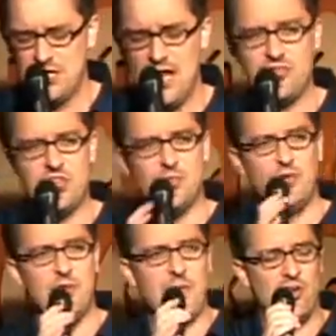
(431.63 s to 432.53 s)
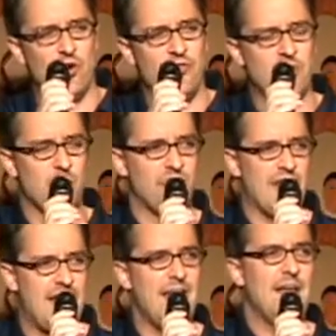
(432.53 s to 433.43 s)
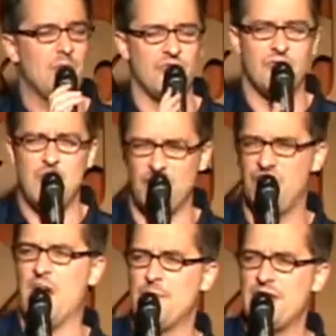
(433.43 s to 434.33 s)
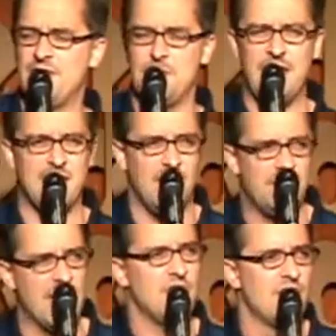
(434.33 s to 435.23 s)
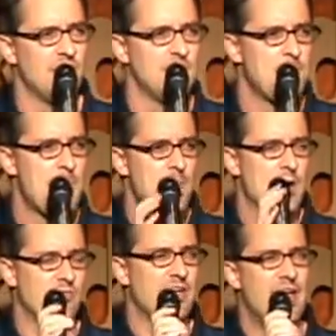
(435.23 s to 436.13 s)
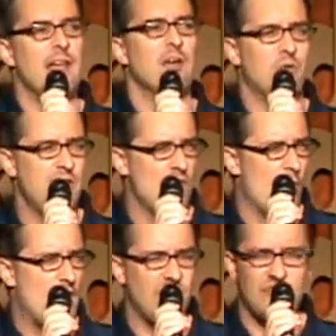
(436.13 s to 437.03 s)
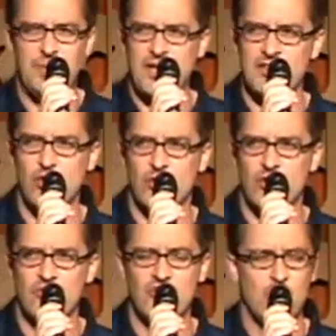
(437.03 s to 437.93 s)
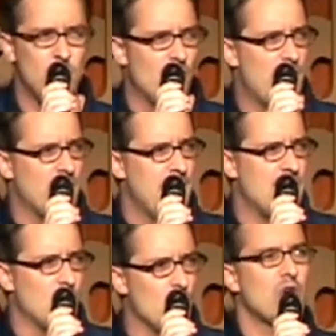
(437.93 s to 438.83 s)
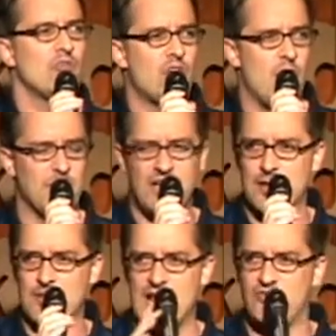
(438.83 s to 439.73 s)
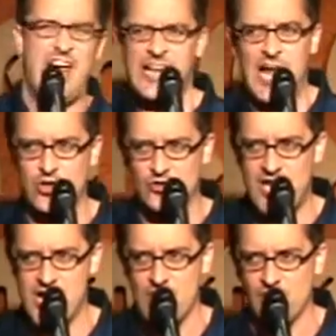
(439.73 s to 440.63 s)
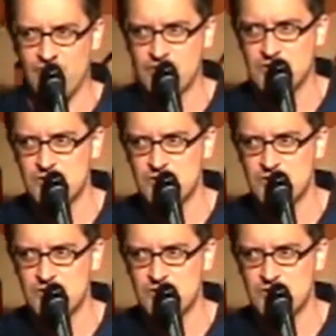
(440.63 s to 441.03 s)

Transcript: After the movie, my girlfriend was like, "Hey, that was dumb, that didn't make any sense." I was like, "Hey, only the wisest being in the universe would know how to make a workers' comp claim last 800 years.